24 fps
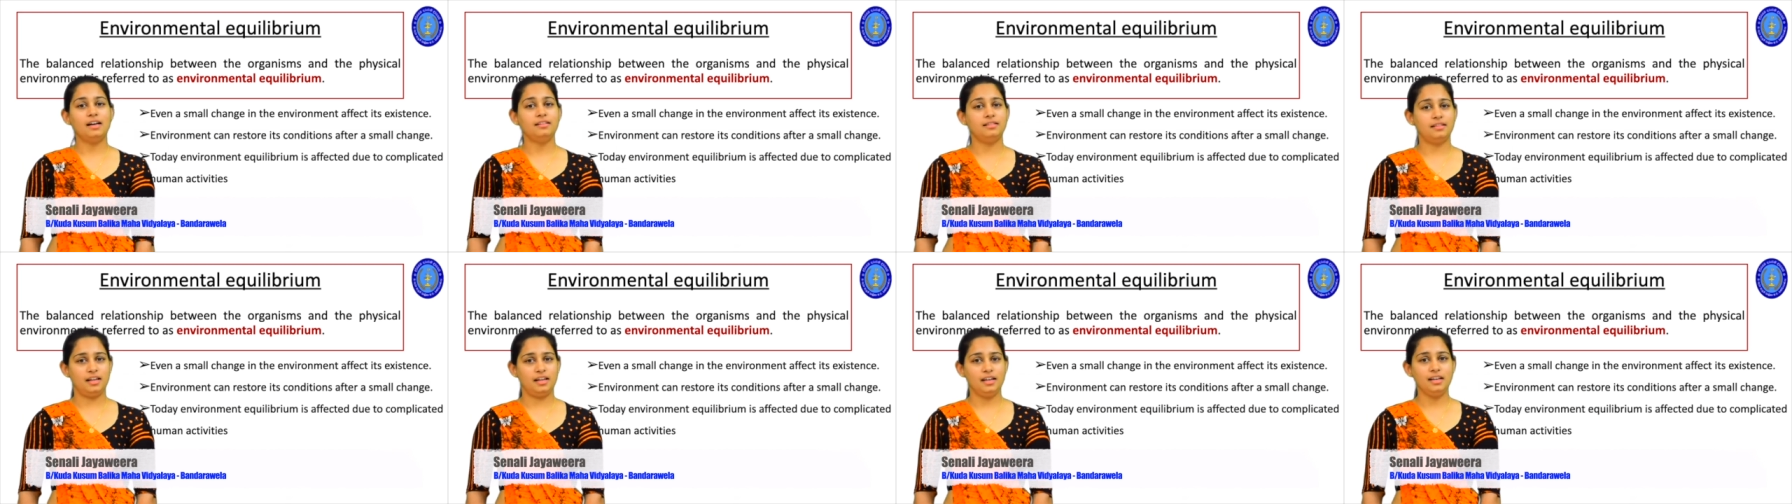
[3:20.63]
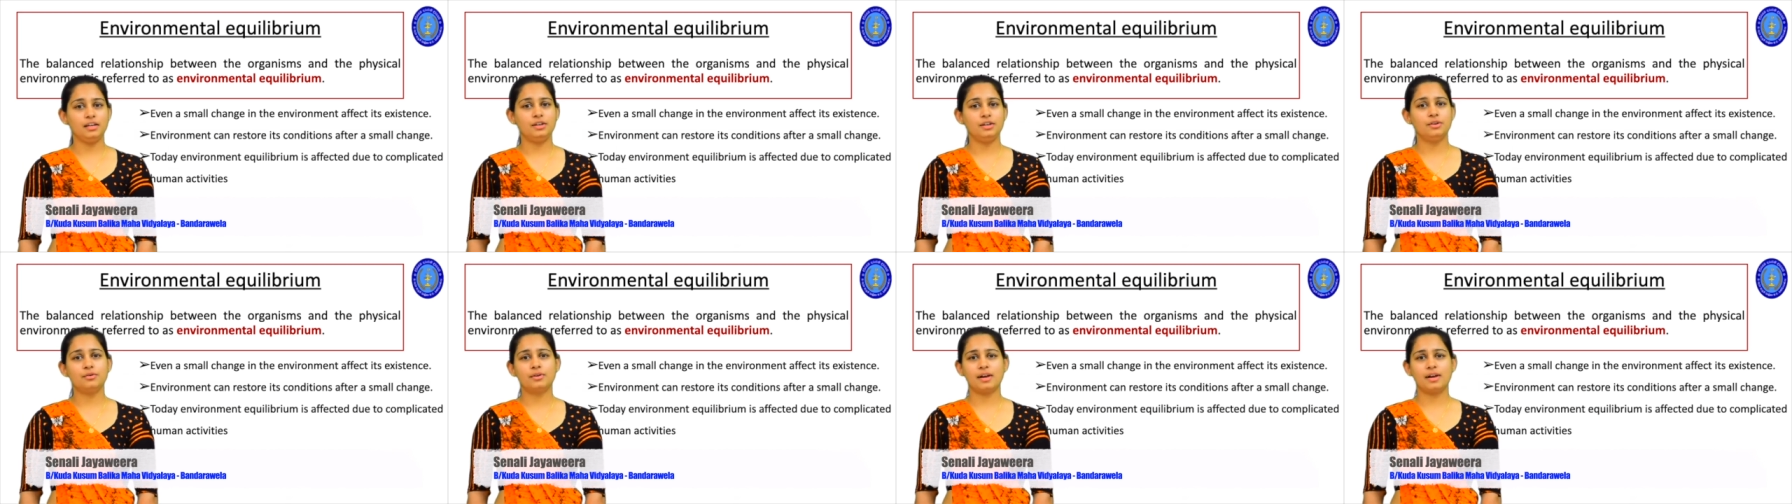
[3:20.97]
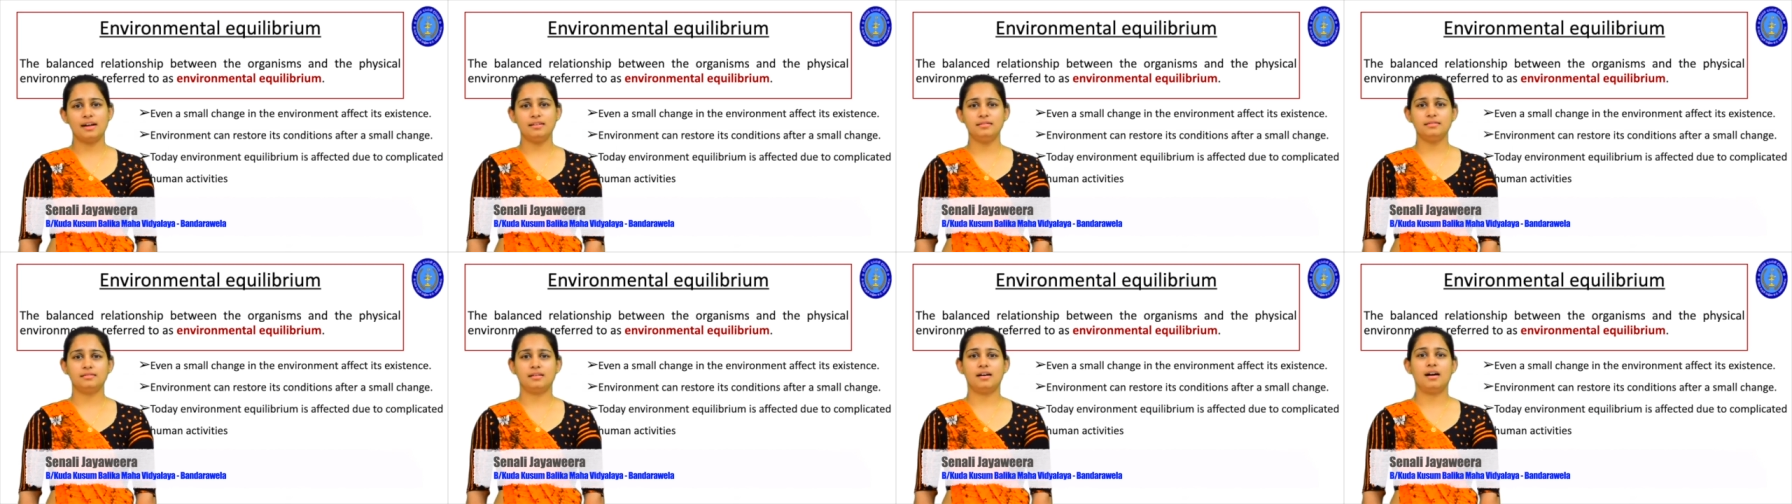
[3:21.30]
I think you
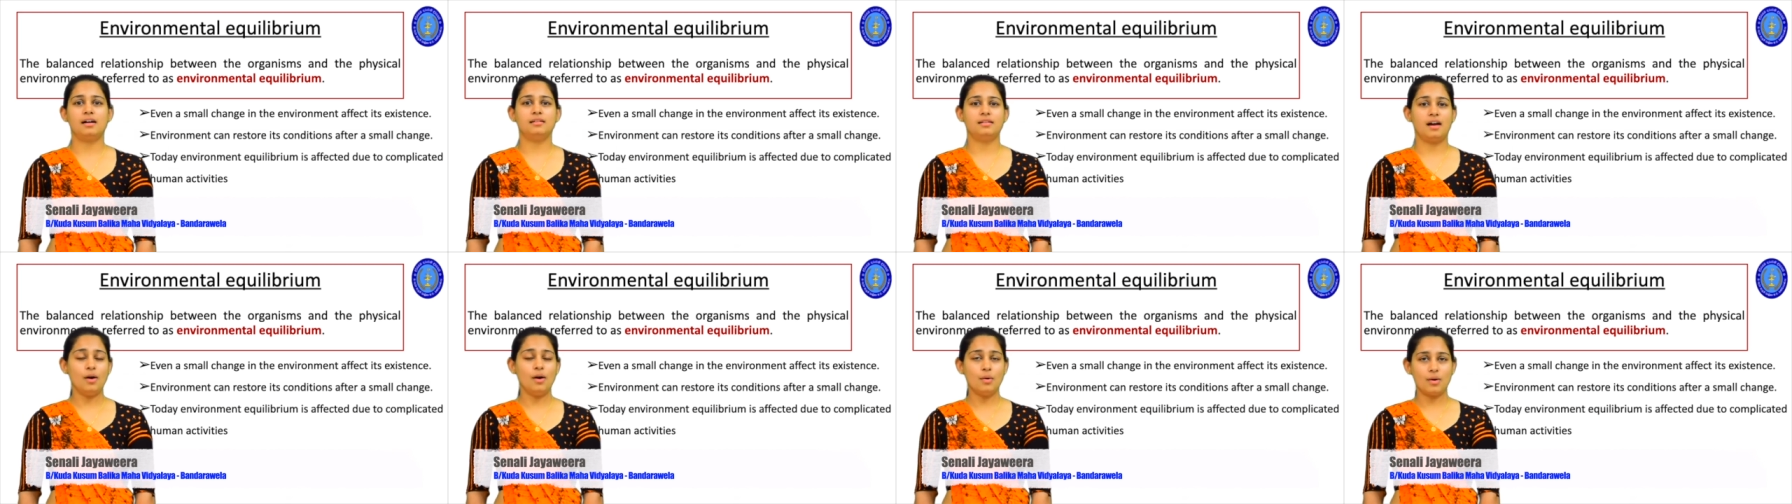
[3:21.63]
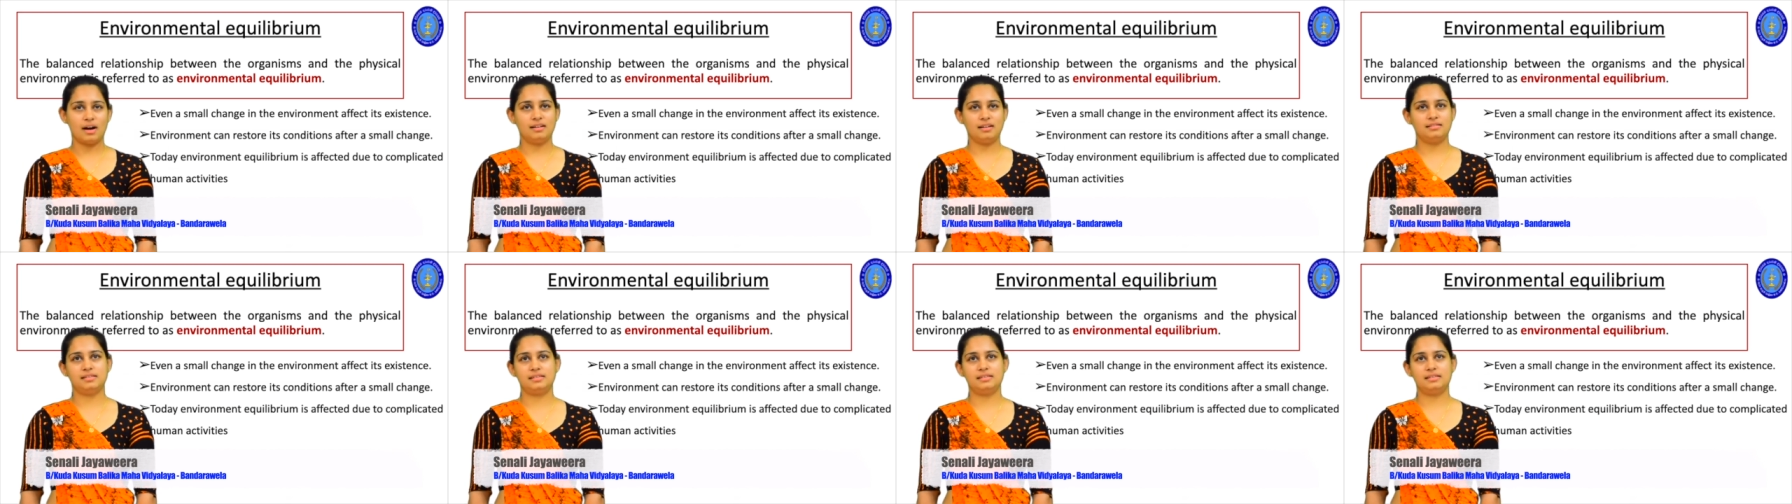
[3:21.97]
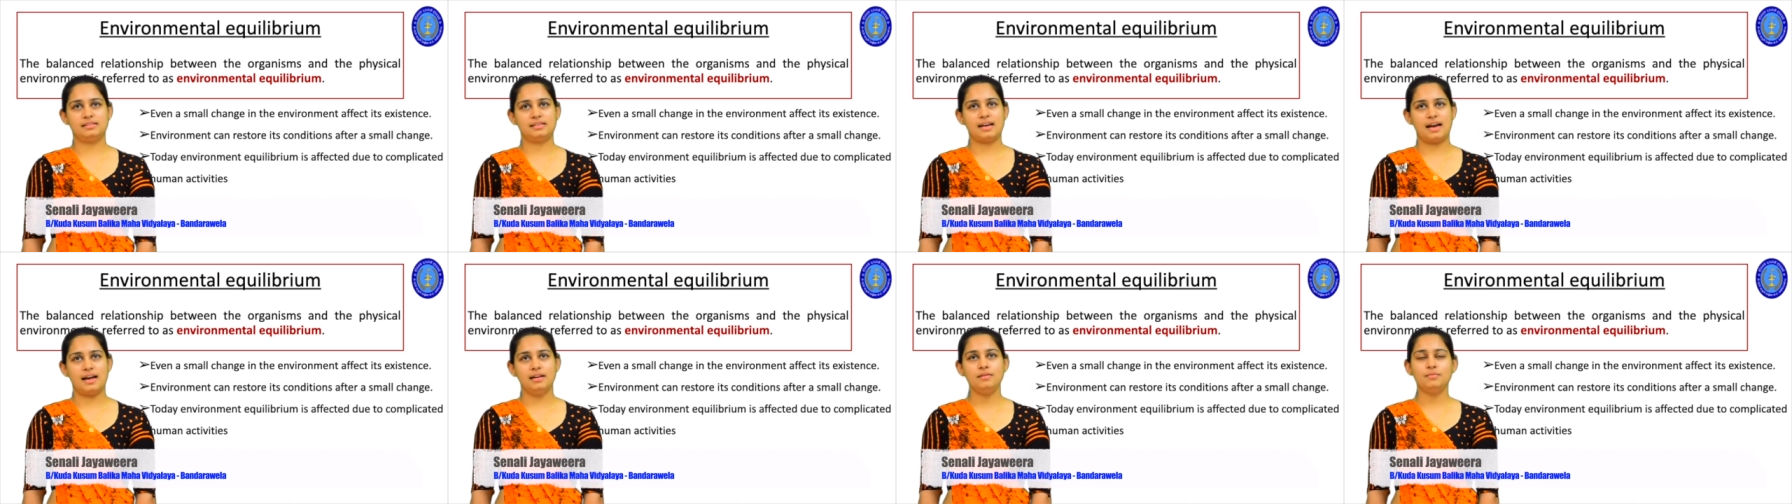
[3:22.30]
can now
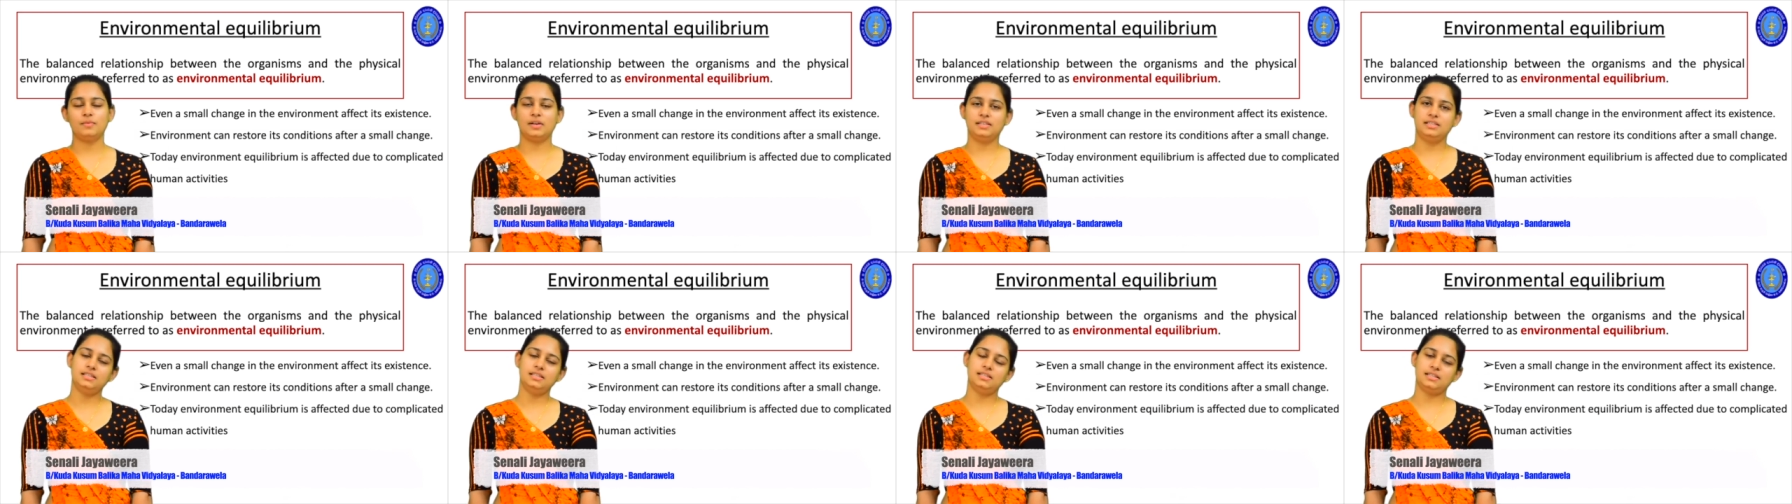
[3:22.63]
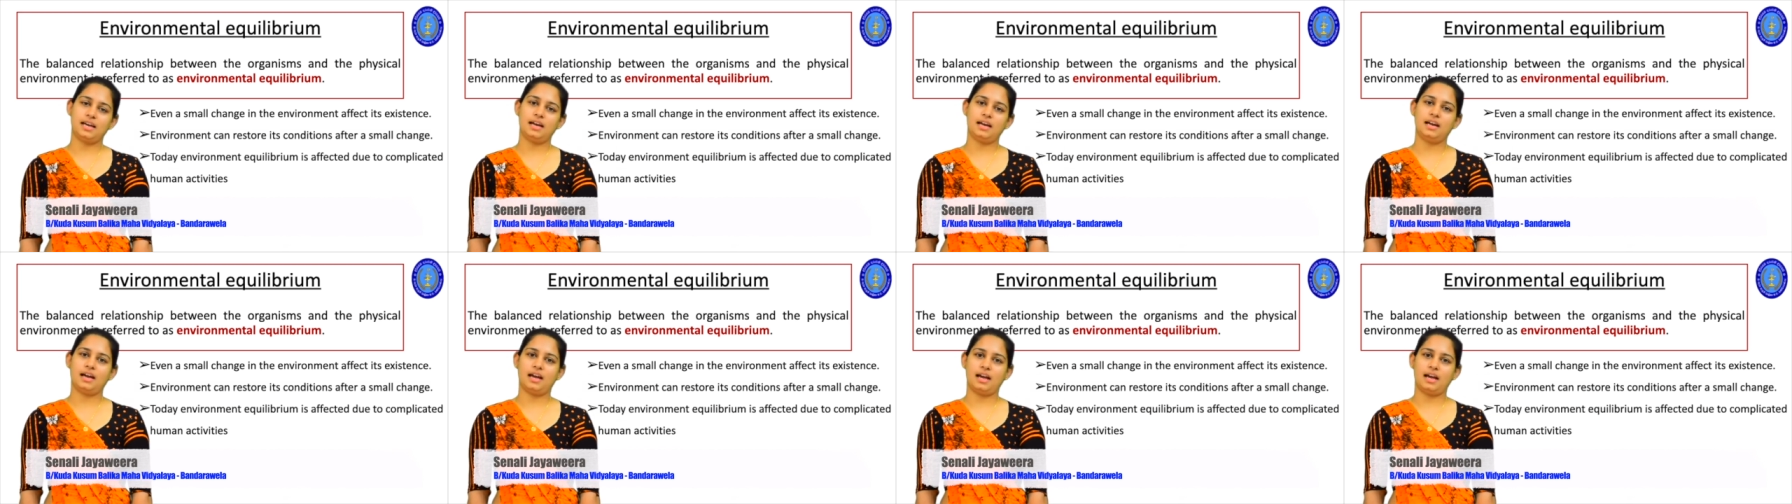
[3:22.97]
understand what is